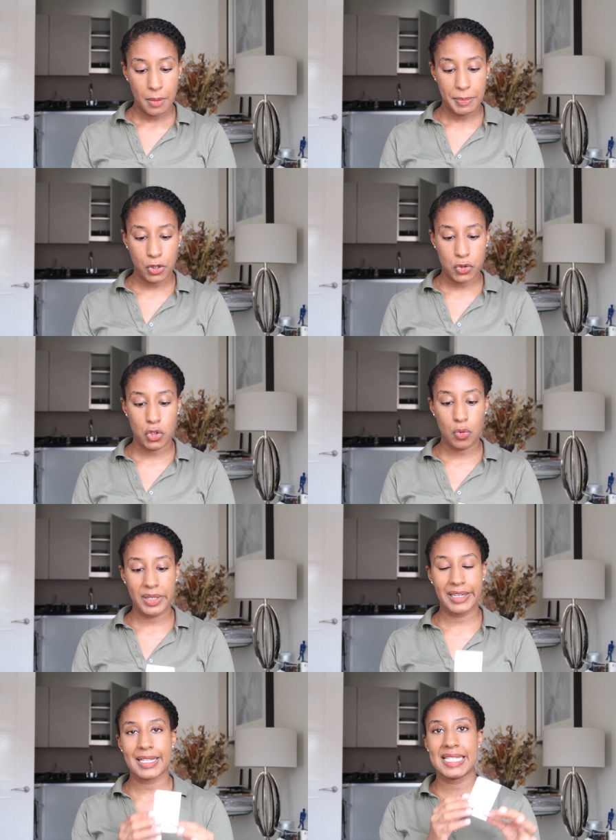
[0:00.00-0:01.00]
because you
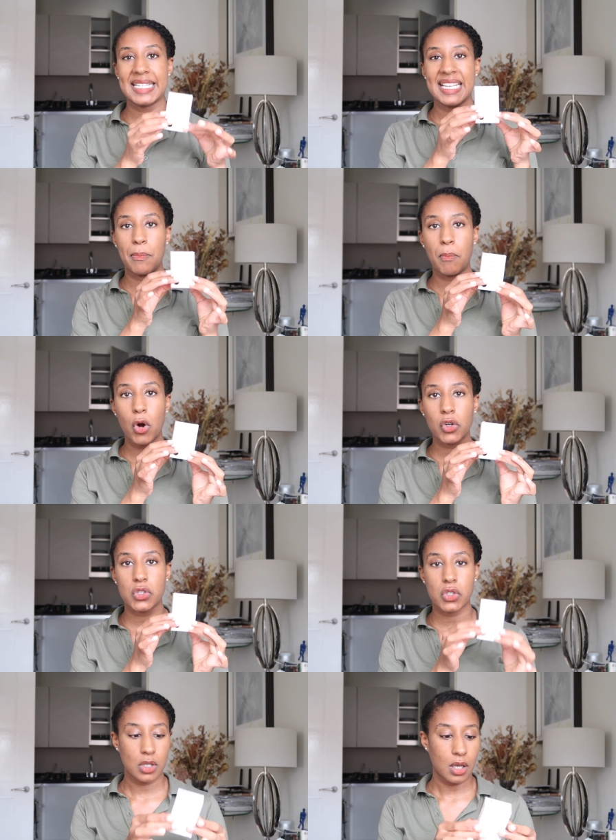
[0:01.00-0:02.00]
will not see a
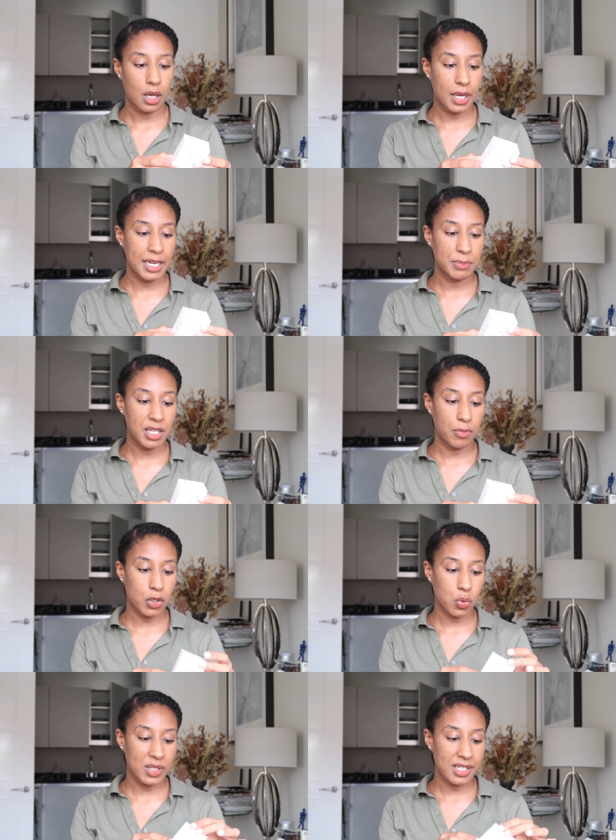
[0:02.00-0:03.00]
box, an empty
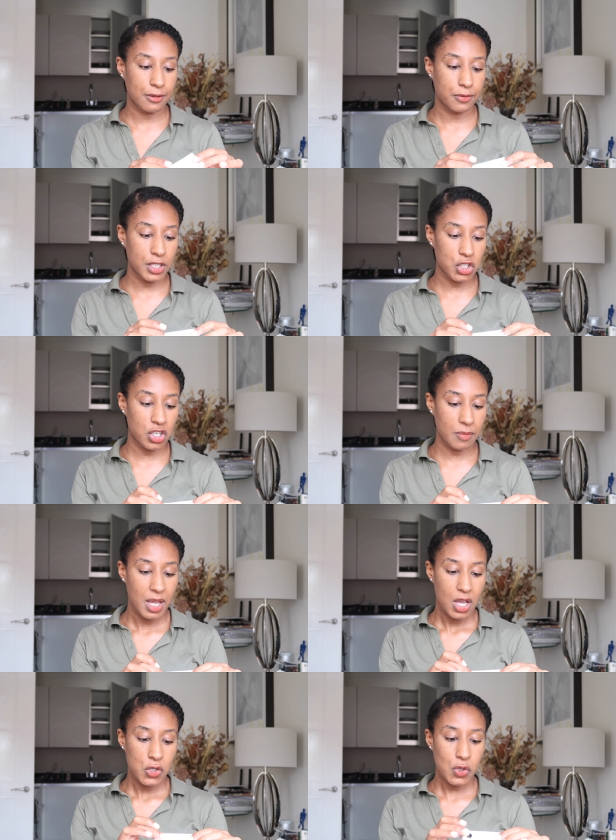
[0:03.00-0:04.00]
box, once I finish them.
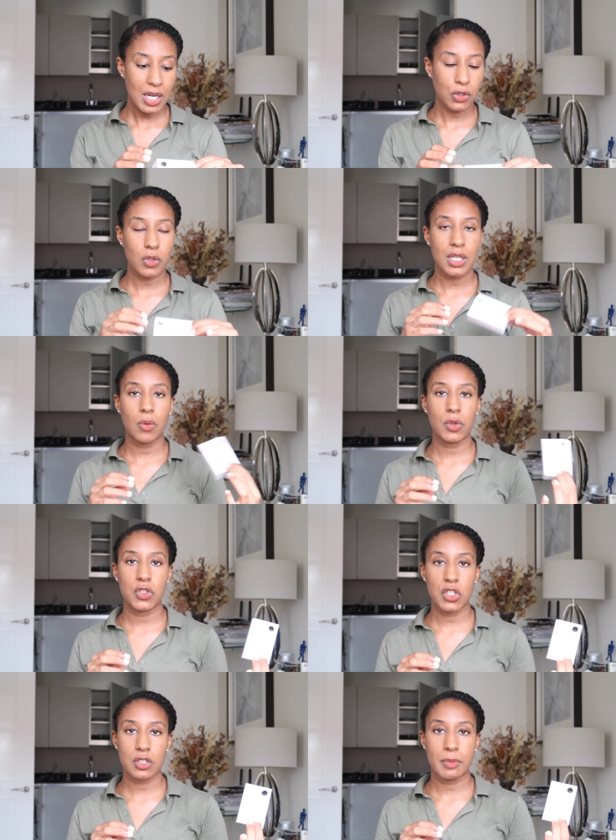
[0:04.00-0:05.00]
So I thought I would
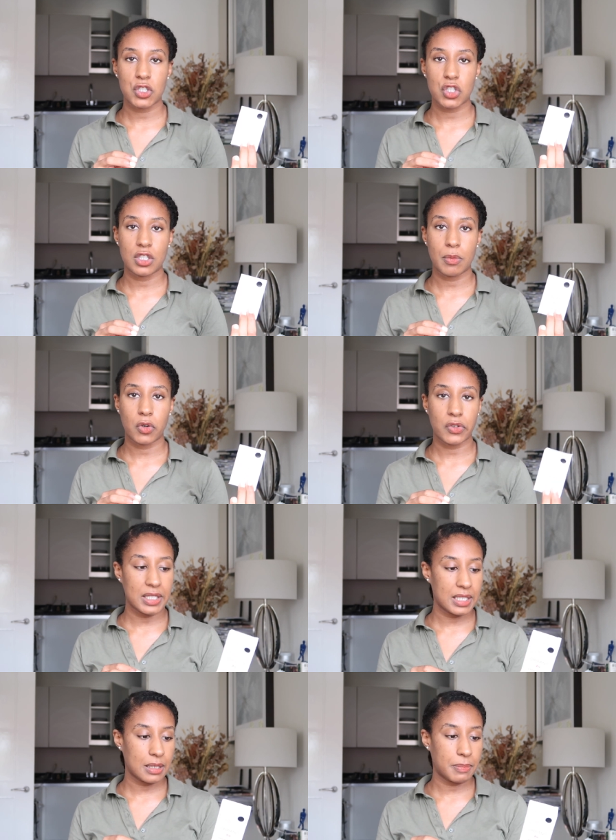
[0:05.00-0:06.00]
just mention them
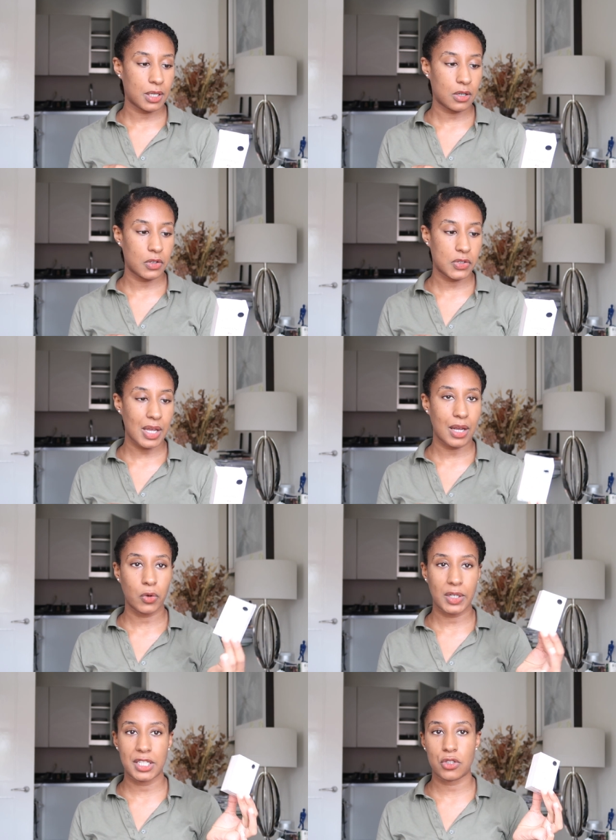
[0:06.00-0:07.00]
already, because I
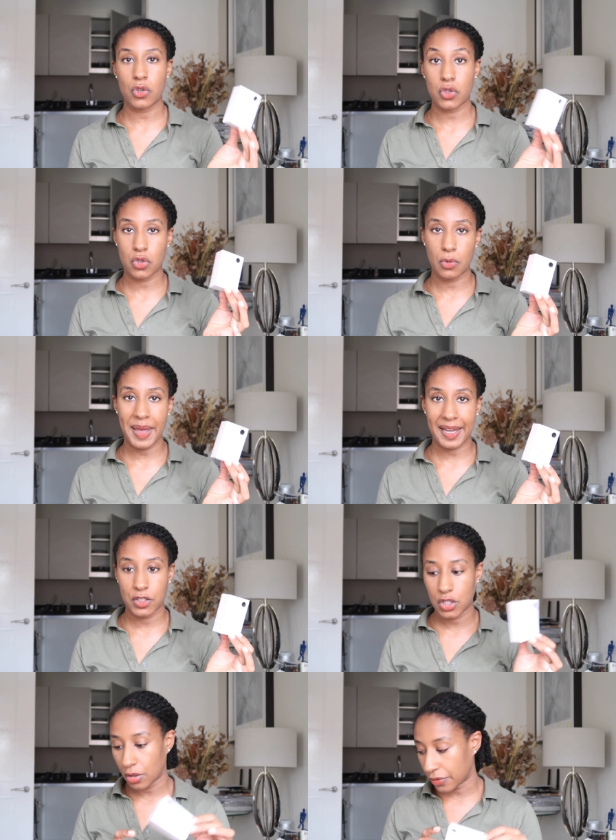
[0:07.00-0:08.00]
already tossed the
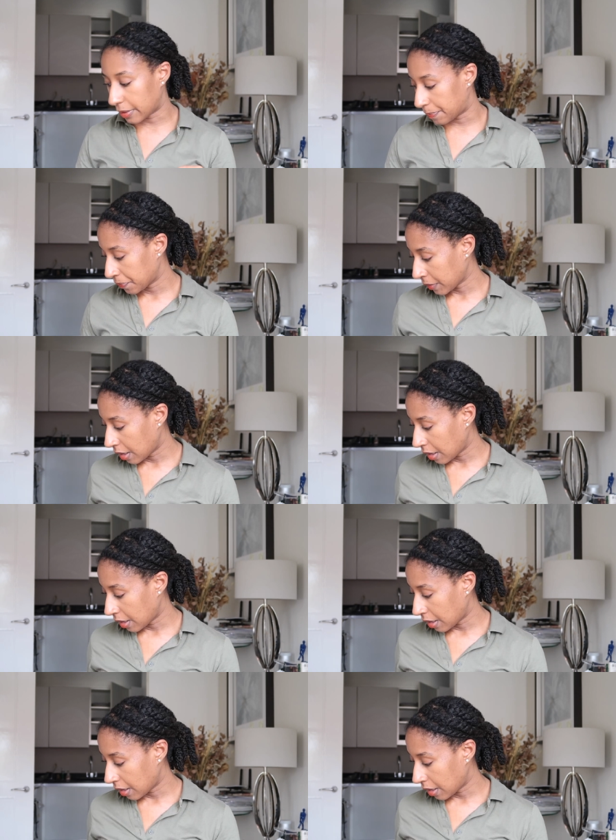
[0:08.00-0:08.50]
packaging of them.